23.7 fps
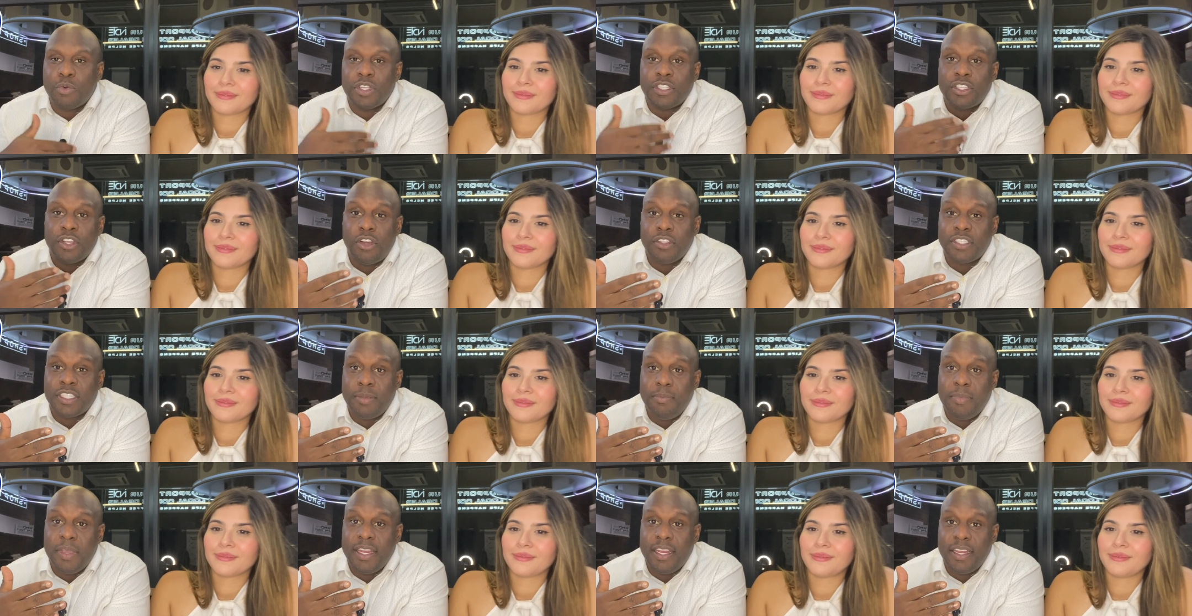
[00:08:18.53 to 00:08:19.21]

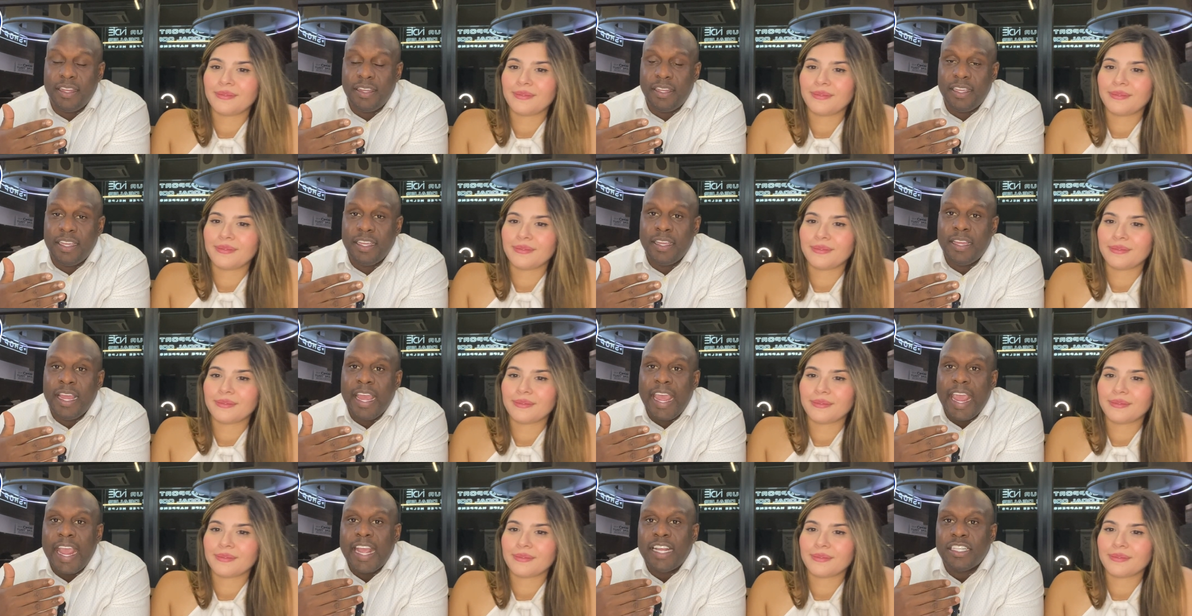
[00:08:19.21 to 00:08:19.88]
Speaker 1: results immediately.
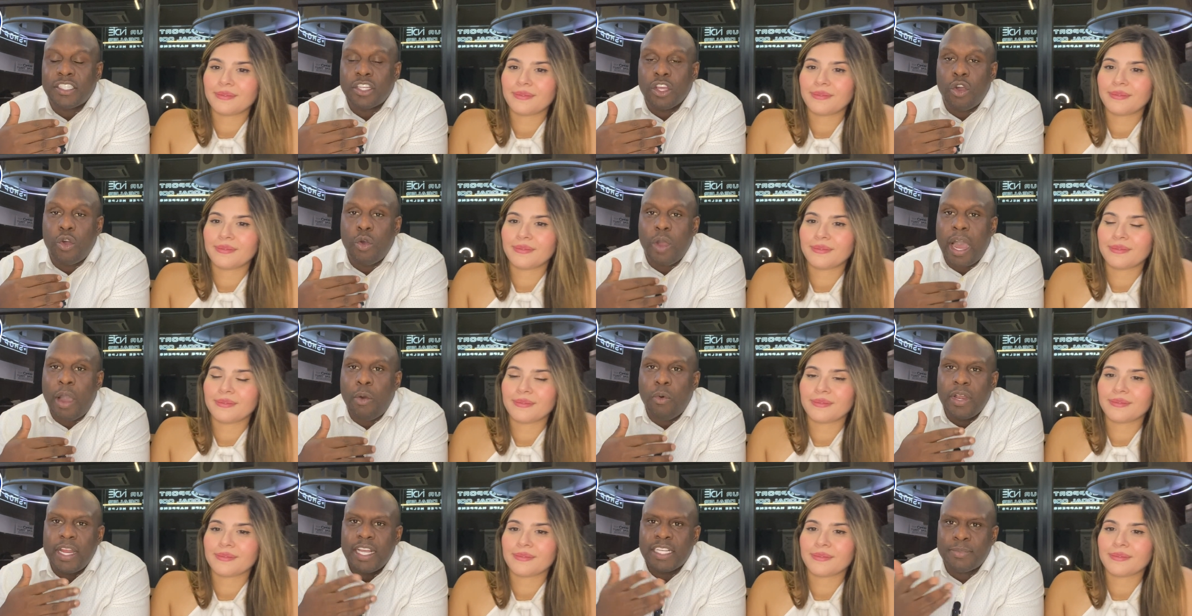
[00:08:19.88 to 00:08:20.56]
And so
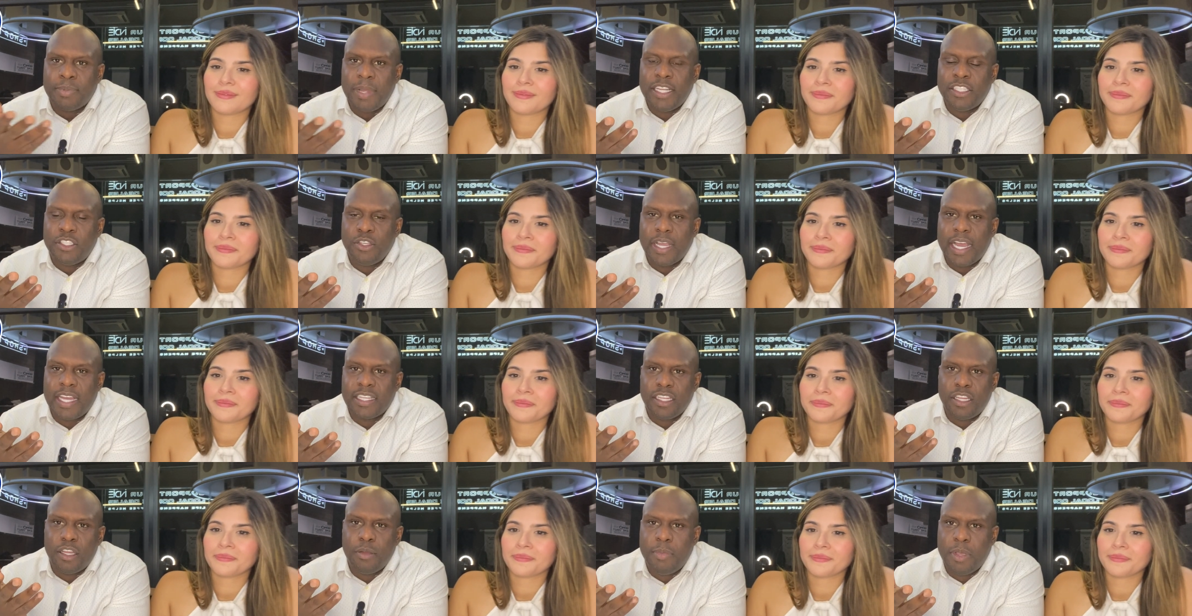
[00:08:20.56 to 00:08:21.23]
I wanna explain to you
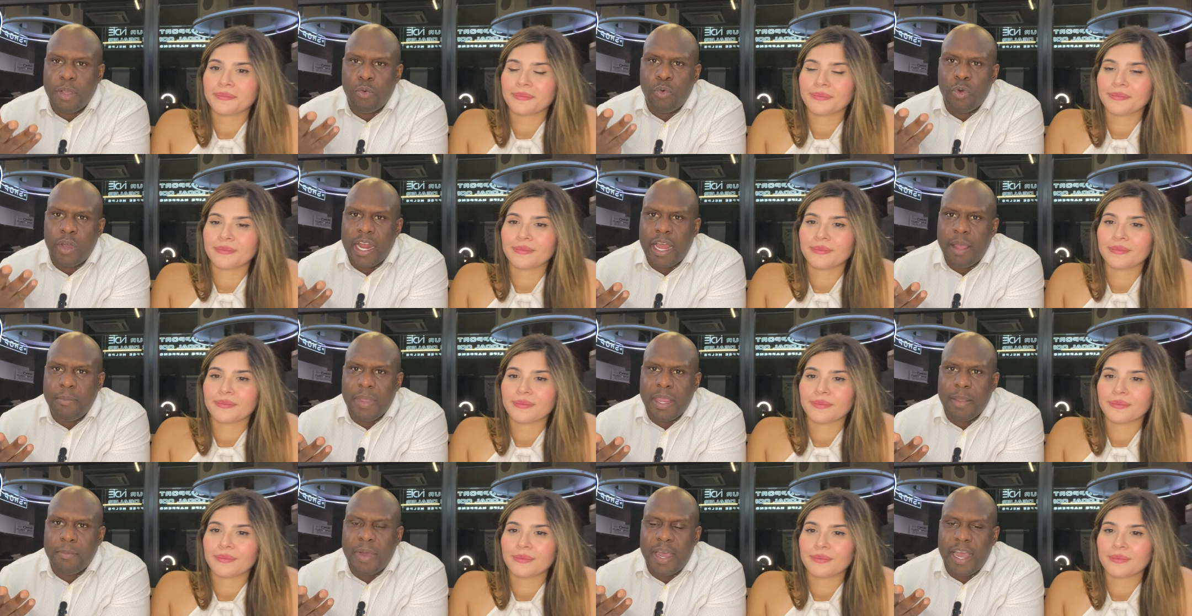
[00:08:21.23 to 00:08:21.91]
guys a little bit what I
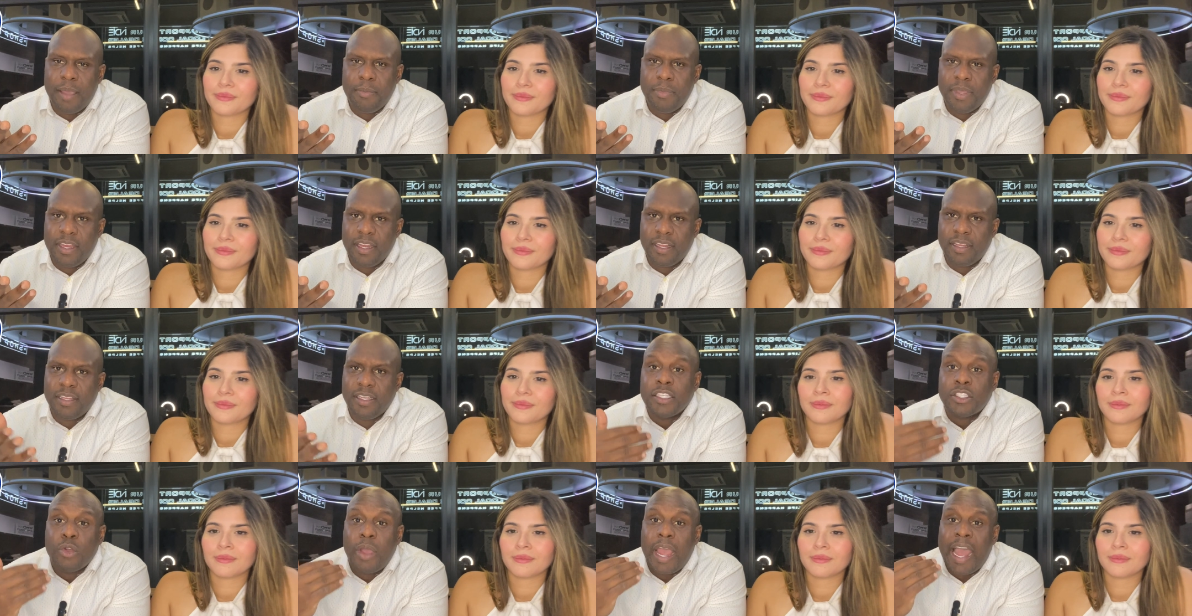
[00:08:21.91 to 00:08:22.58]
mean by
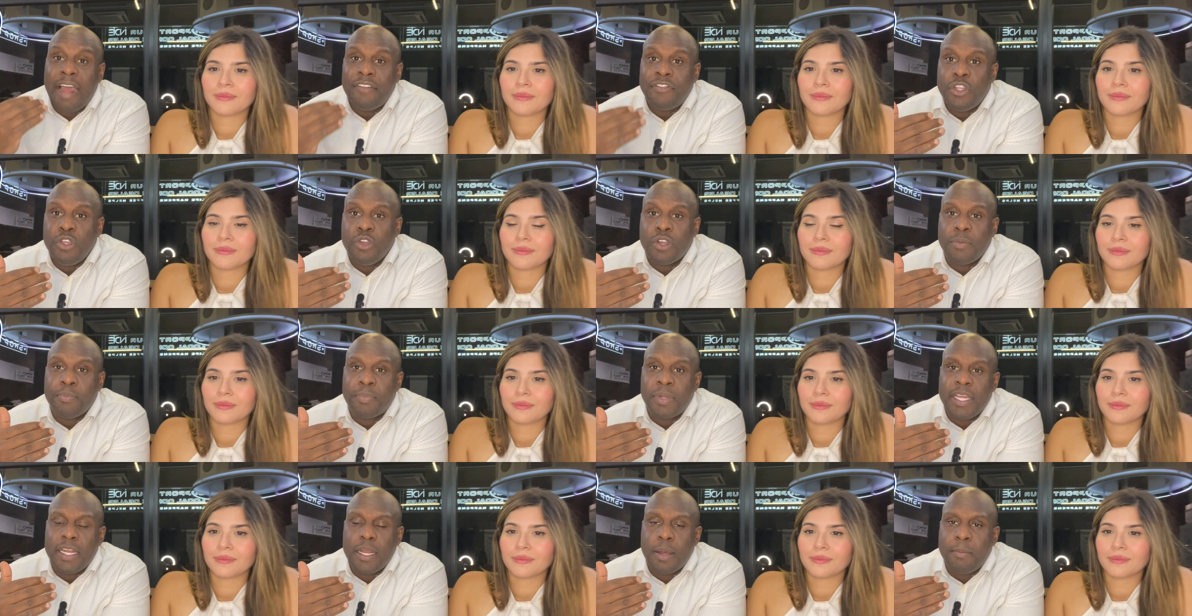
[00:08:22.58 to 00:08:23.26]
immediately. So after you
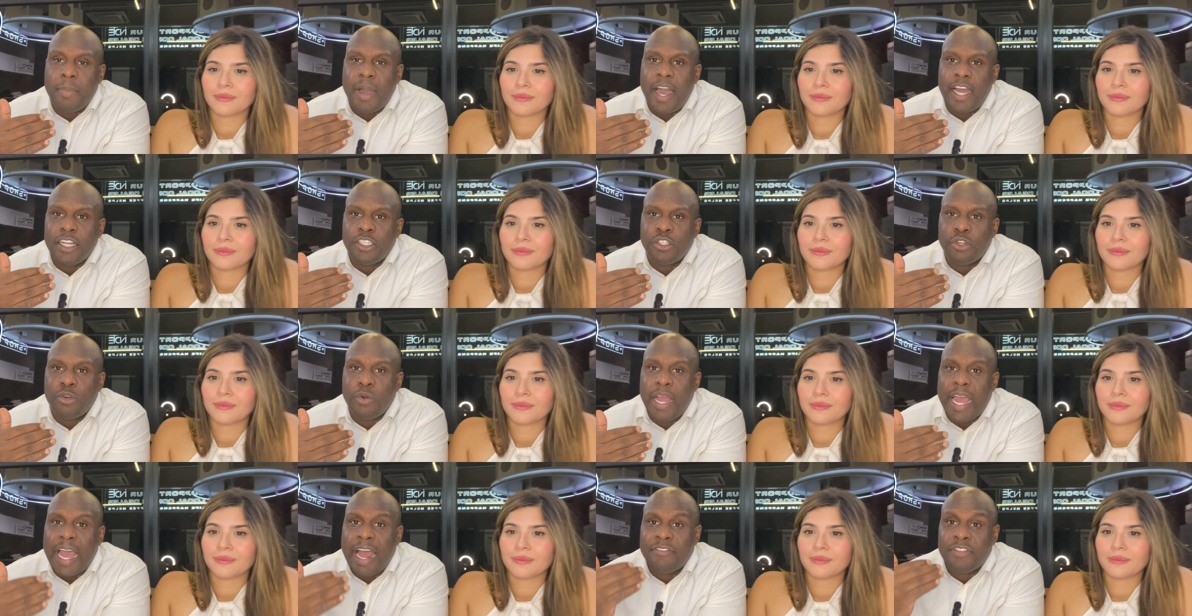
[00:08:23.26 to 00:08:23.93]
complete a
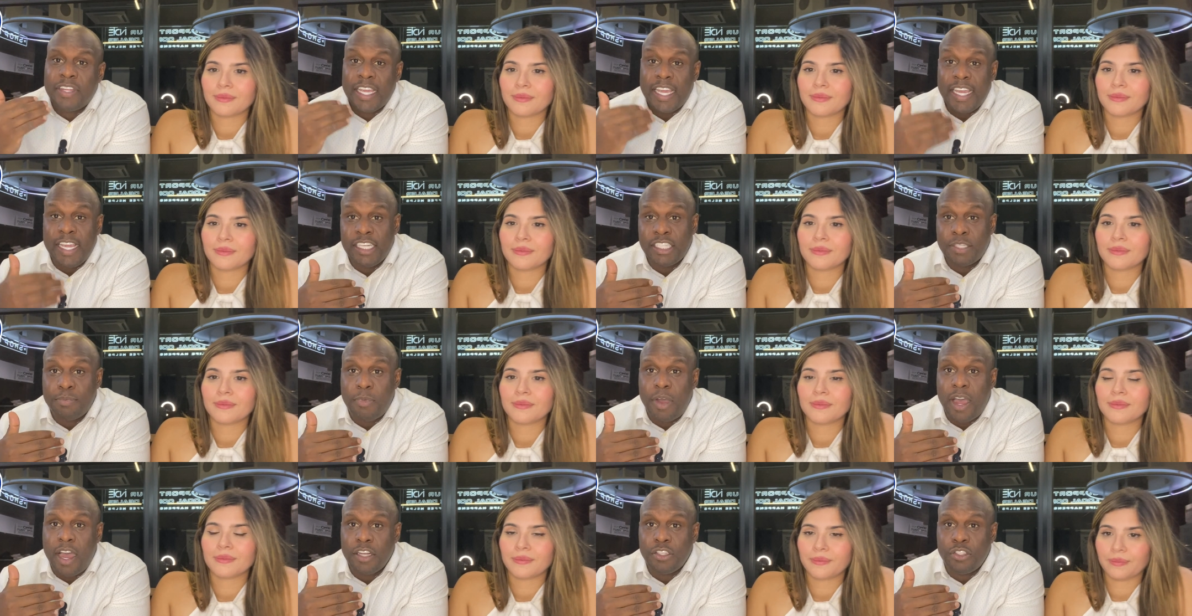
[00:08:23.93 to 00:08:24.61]
module, after each
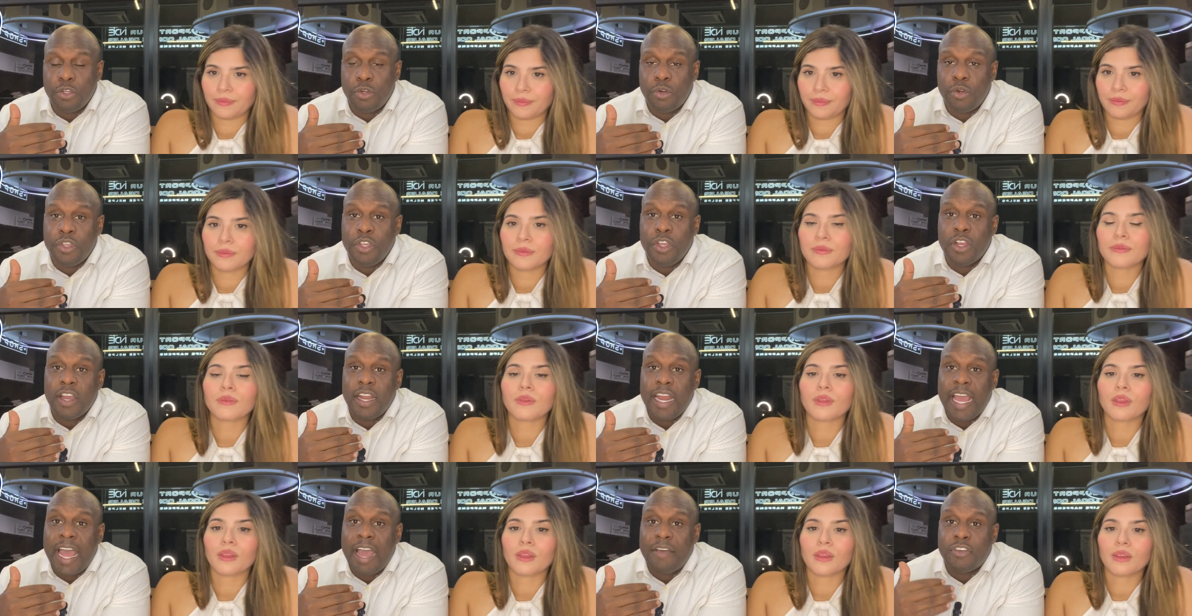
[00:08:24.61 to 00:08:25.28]
module, you're
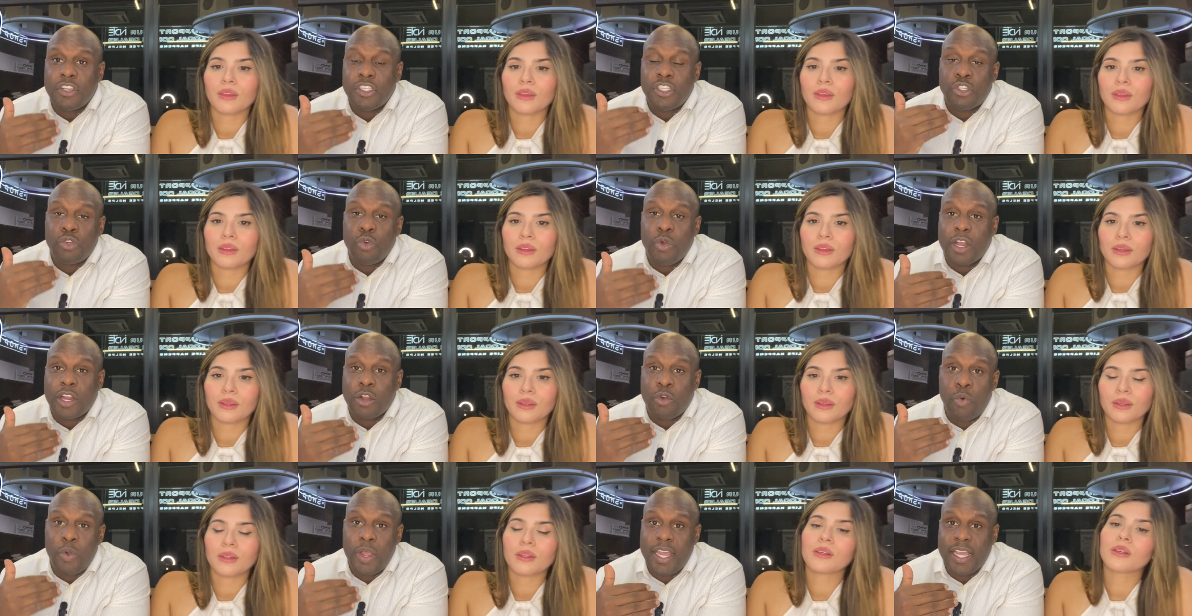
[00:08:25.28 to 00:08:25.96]
gonna have a
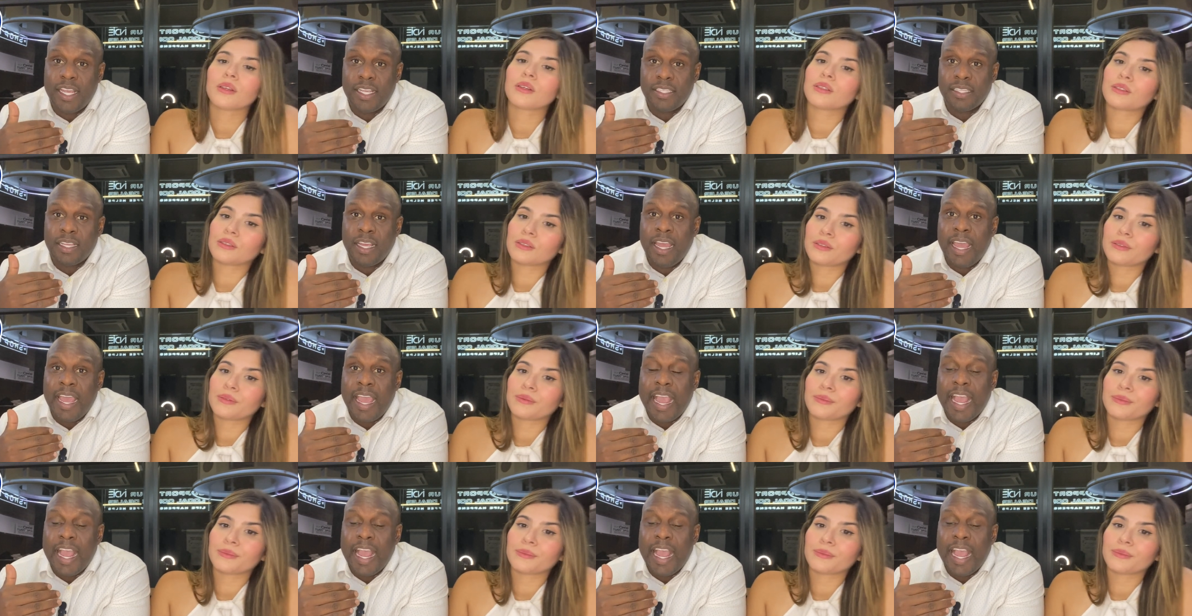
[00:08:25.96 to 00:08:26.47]
short quiz.